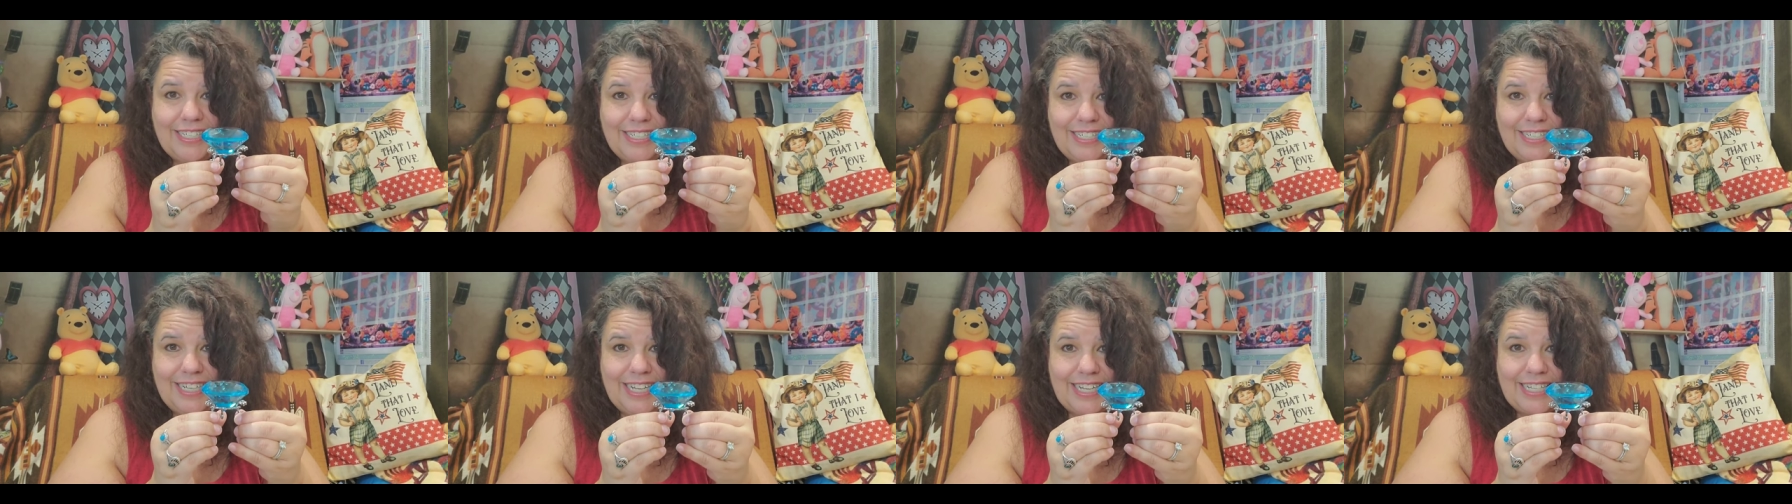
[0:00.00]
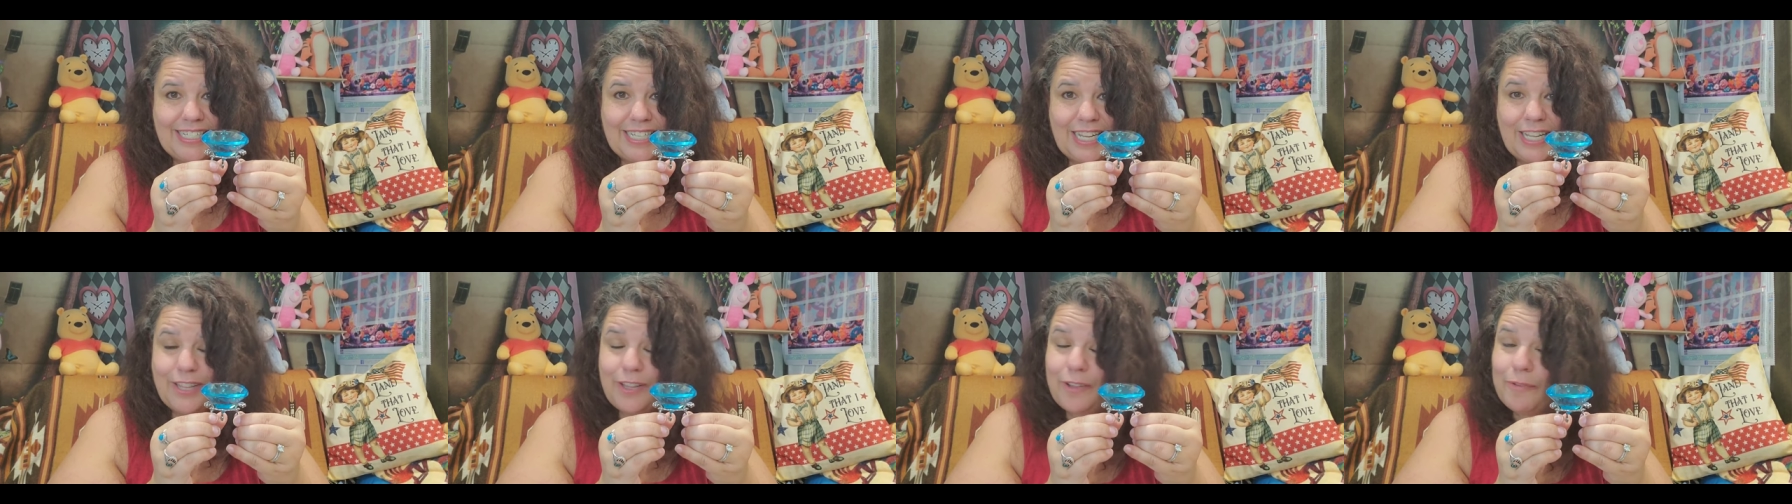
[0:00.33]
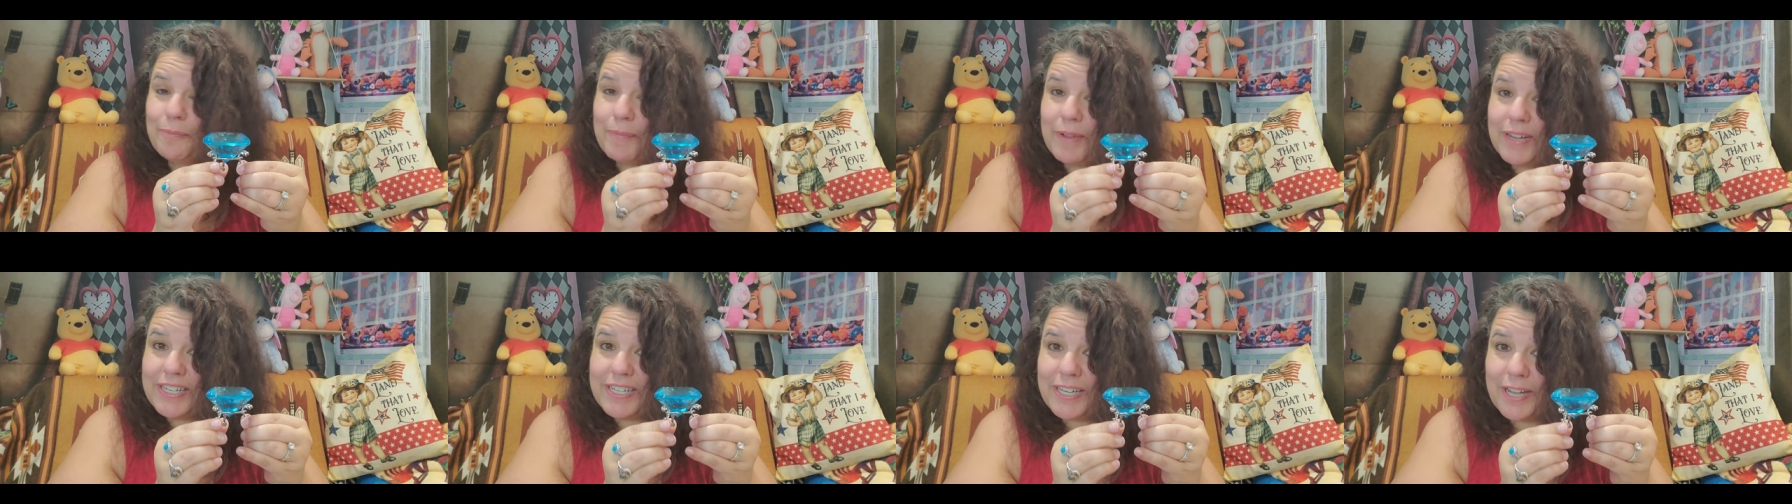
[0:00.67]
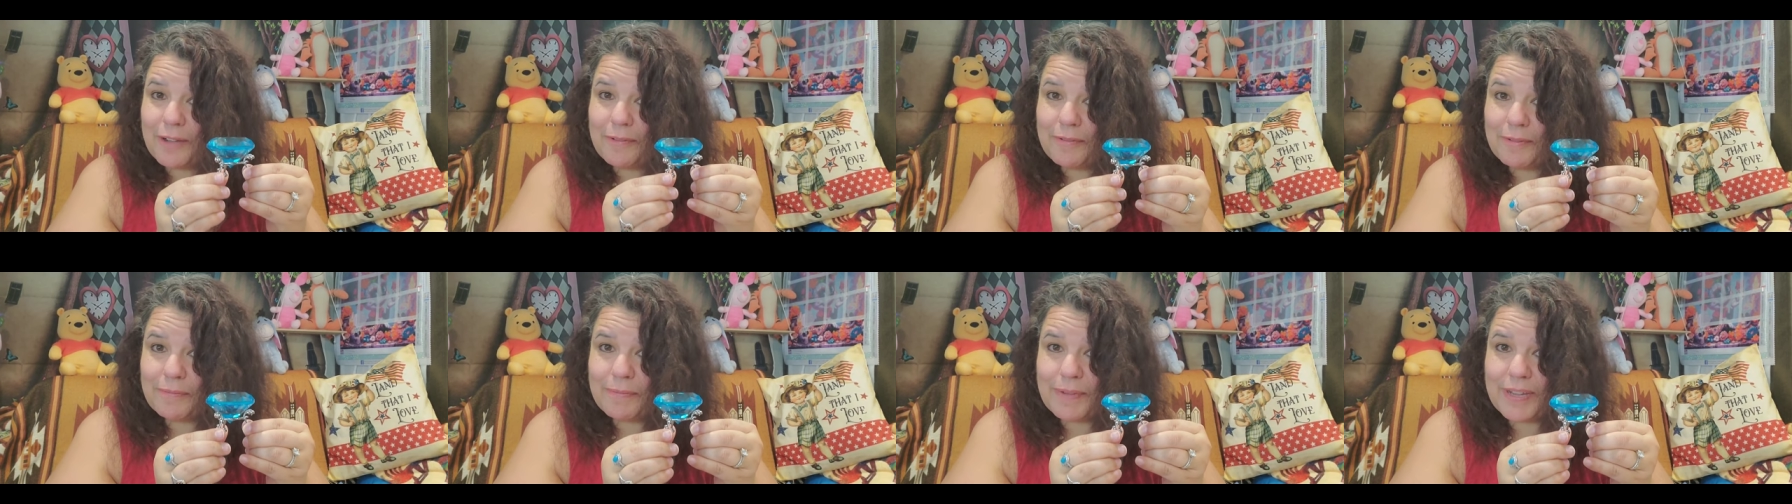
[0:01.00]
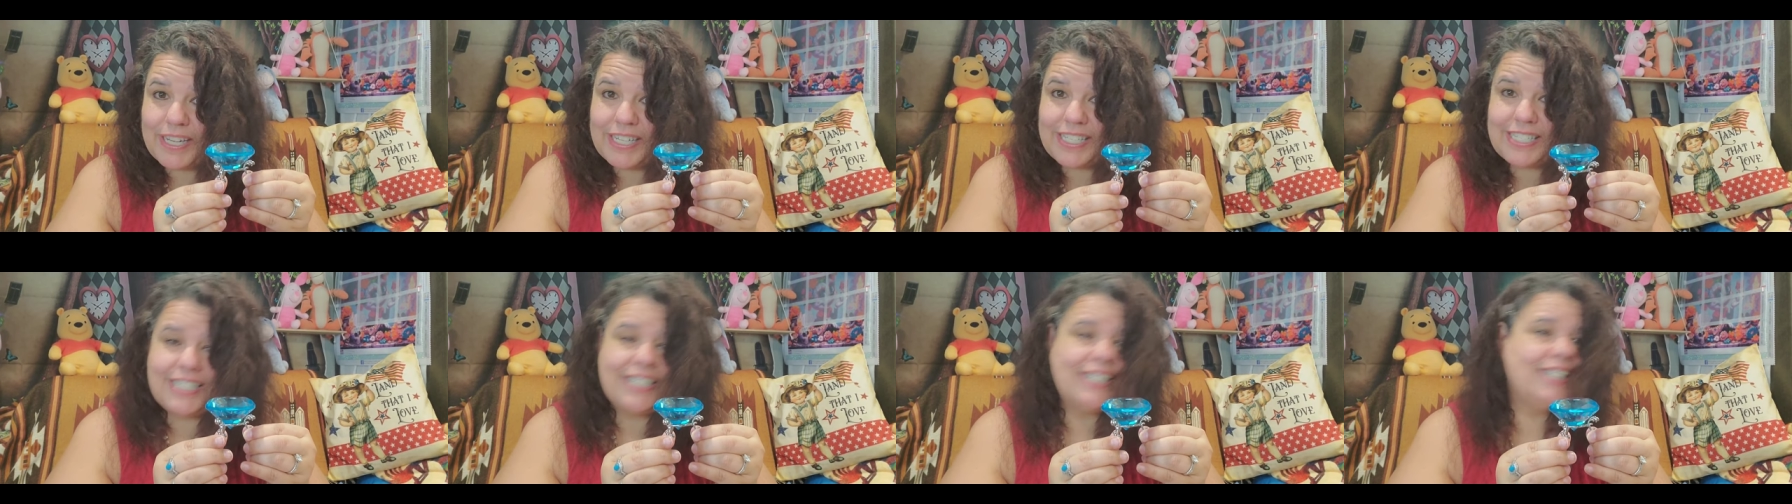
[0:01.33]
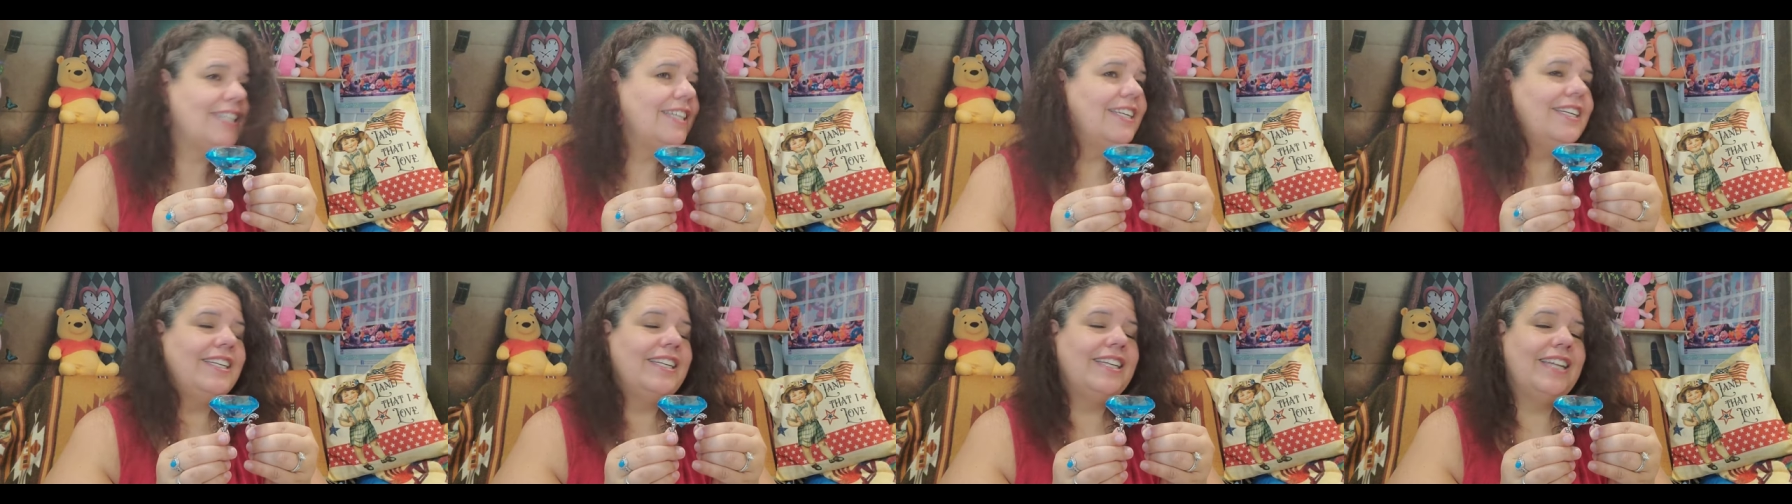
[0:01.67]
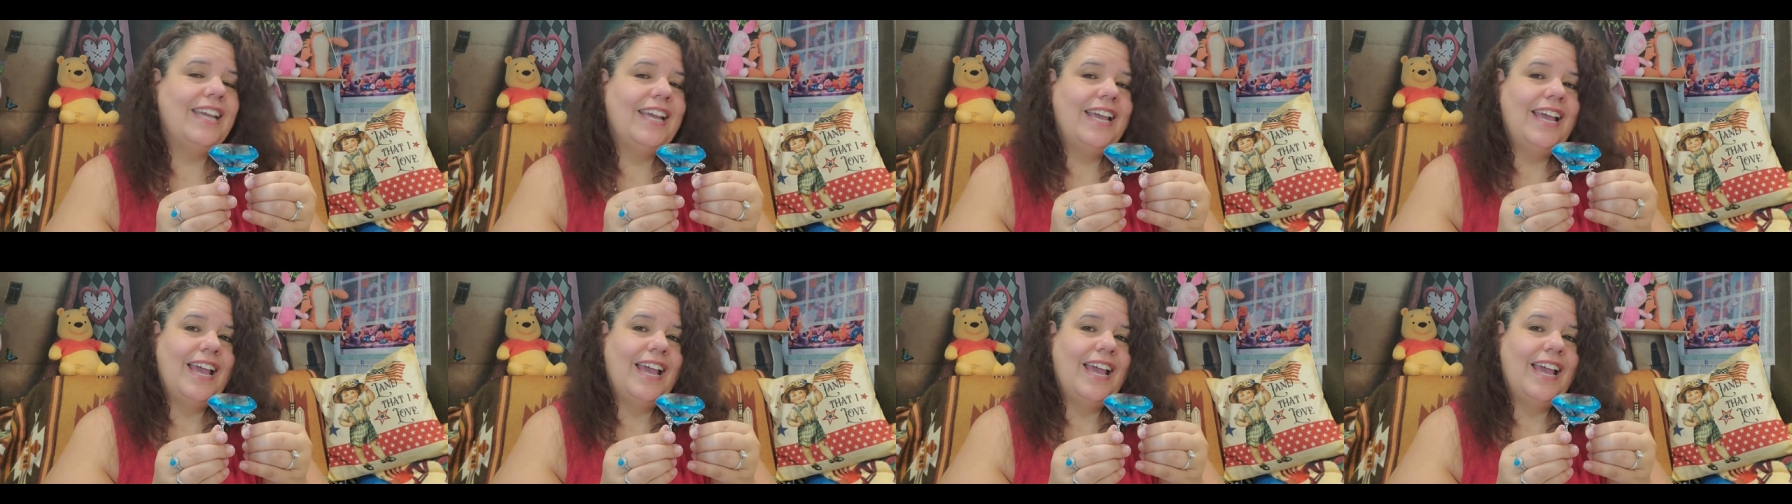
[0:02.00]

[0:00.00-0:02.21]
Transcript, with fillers: yes, I love my diamond painting.